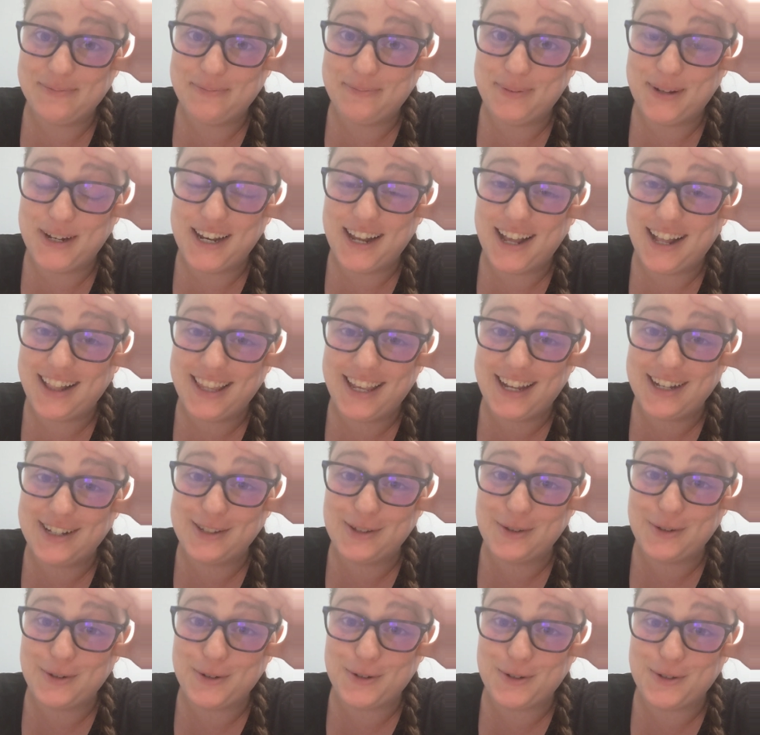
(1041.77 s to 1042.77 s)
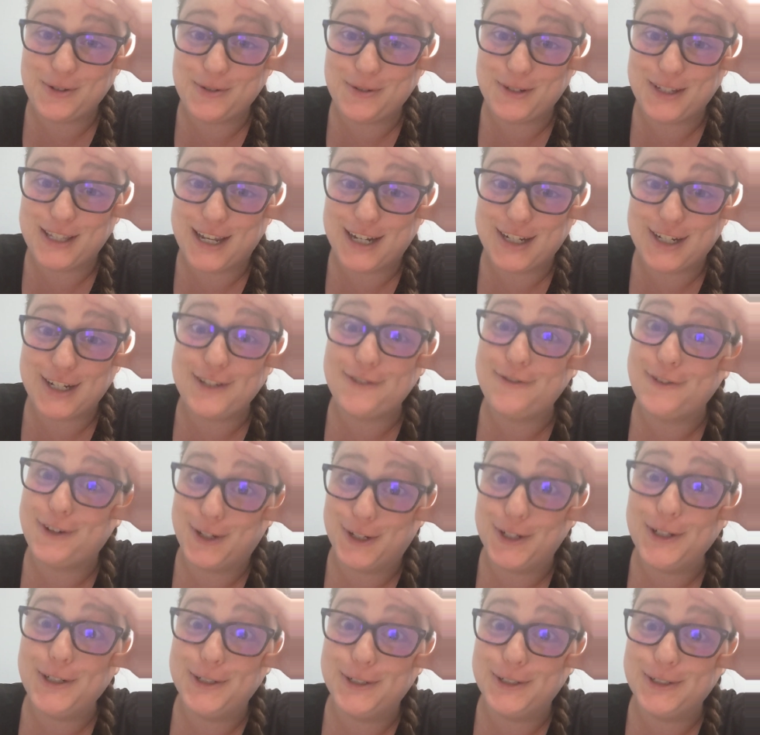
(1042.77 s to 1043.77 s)
but not social suicide just for
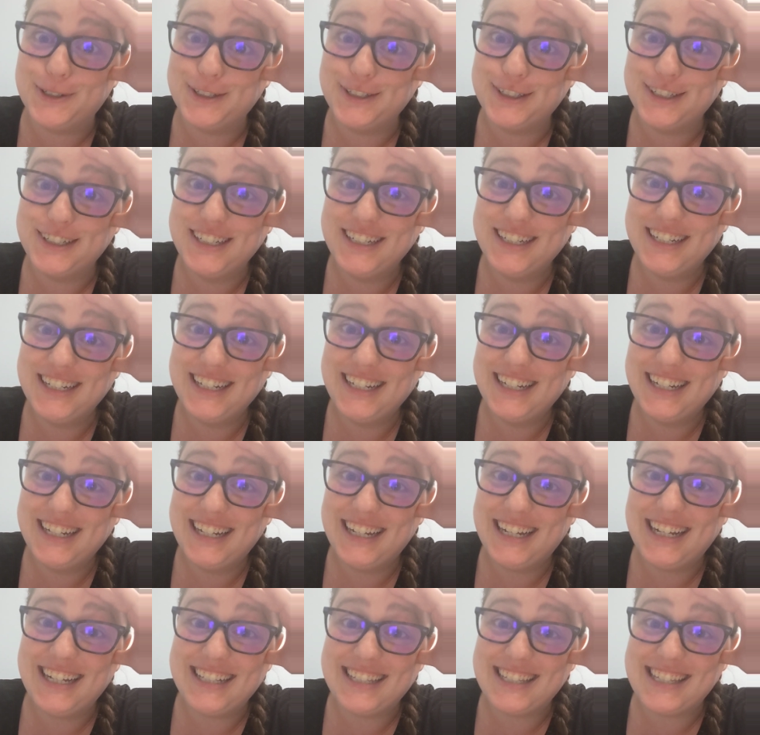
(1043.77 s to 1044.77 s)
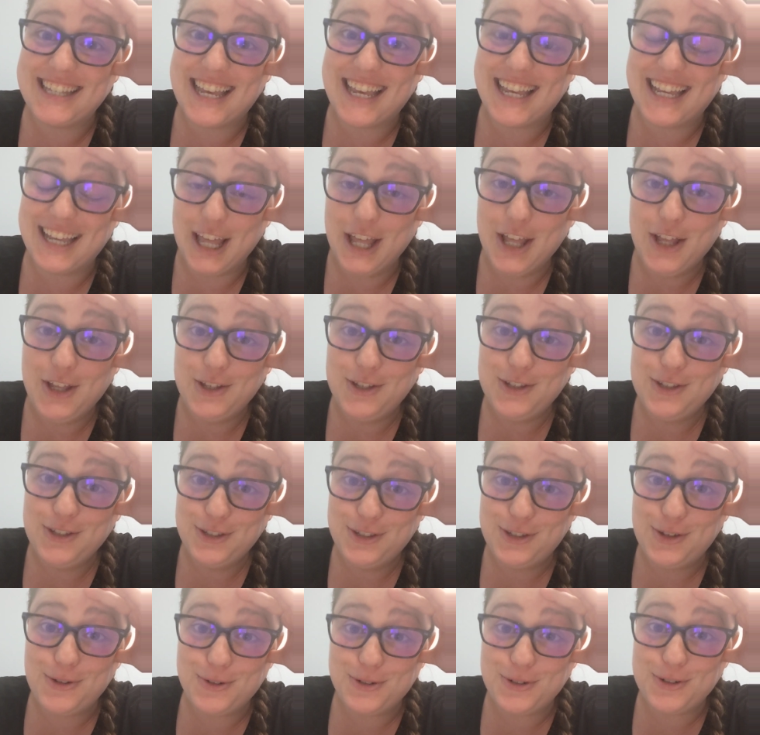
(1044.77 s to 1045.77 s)
you. It's
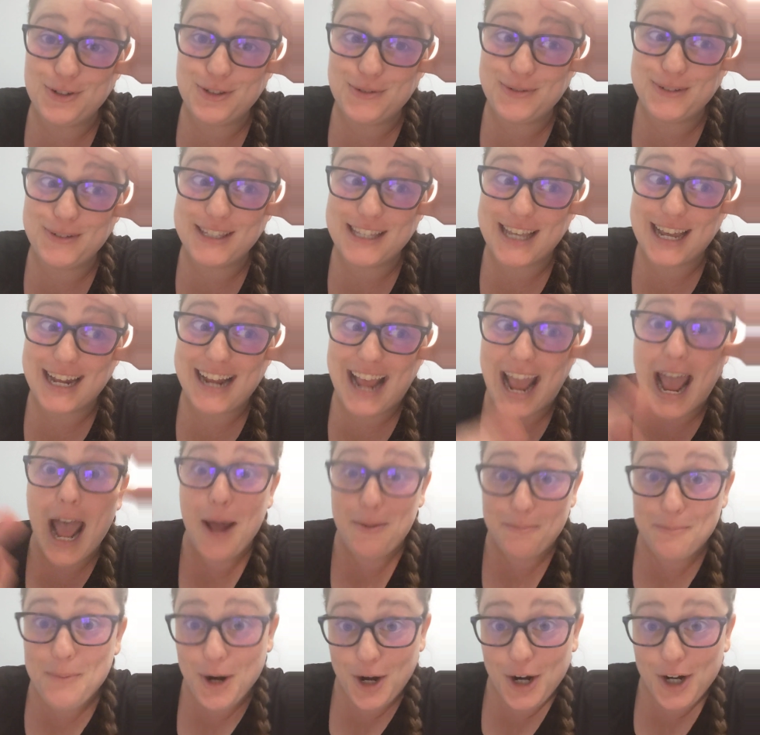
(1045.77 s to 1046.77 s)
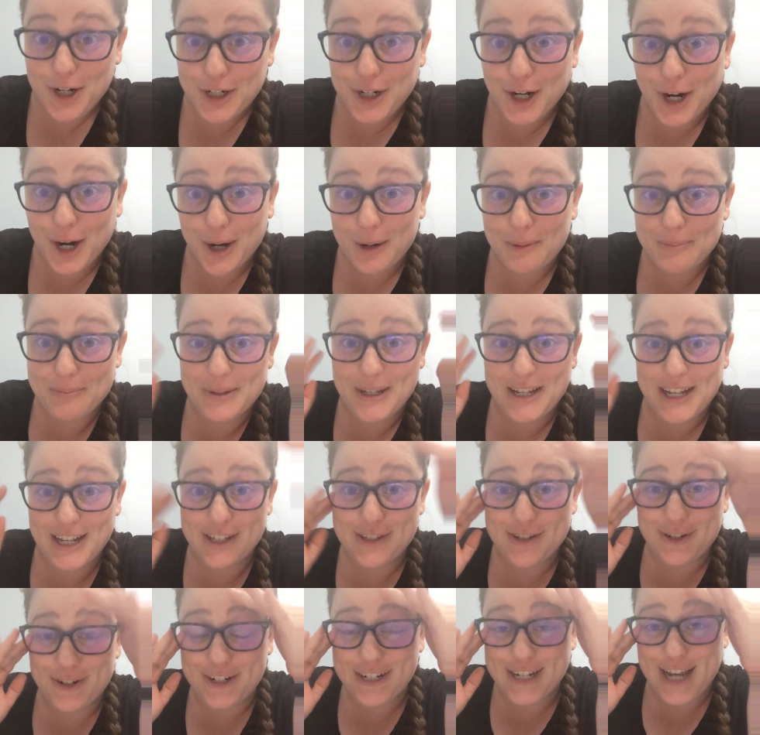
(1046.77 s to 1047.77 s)
social suicide and murder
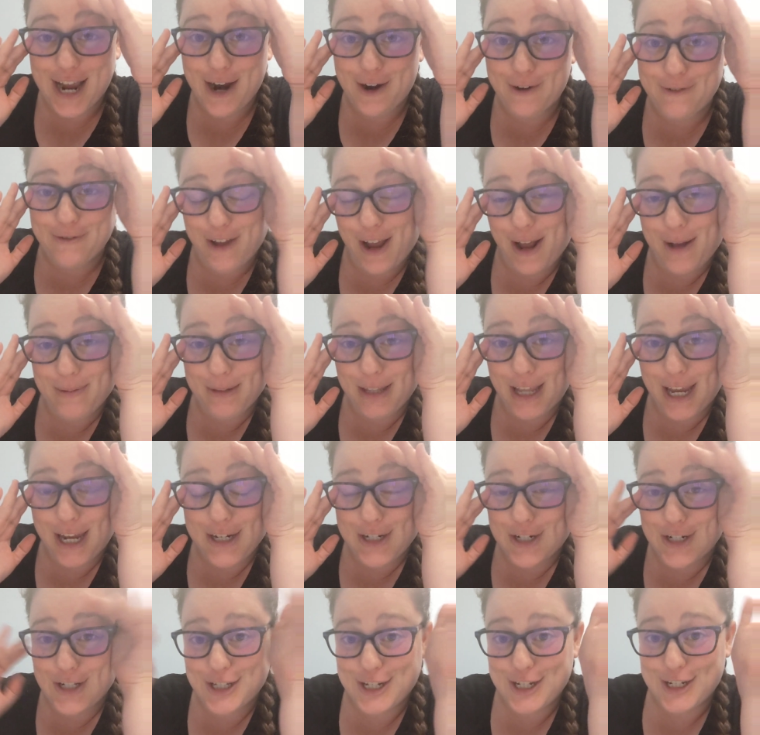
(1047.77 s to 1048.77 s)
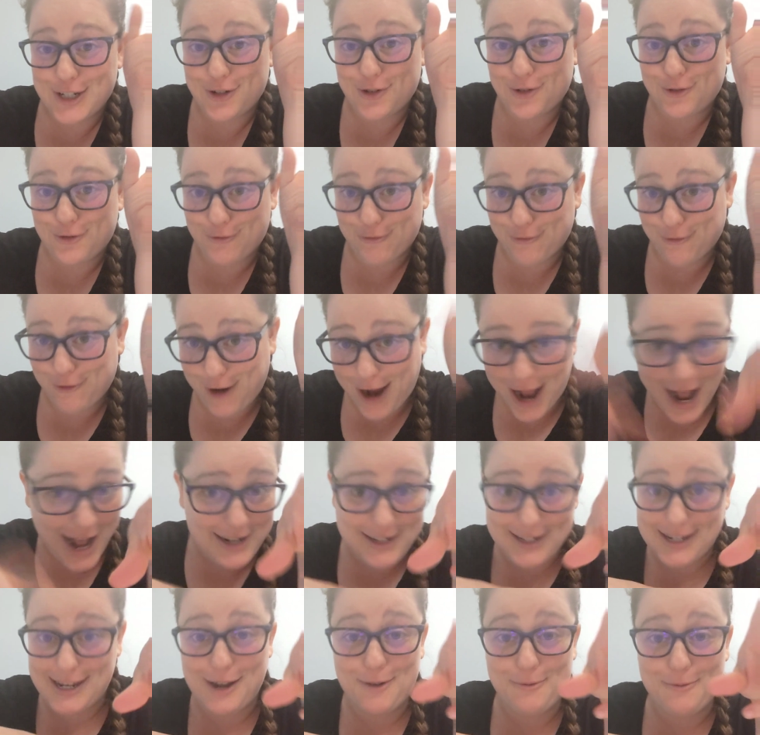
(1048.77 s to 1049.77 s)
because your entire family just gets
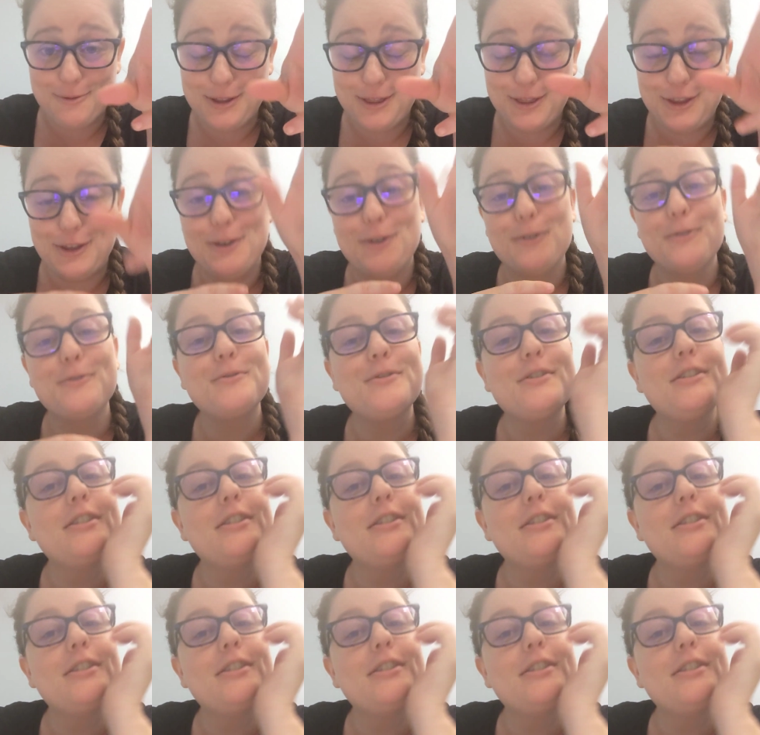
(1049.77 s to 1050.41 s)
dragged down with you.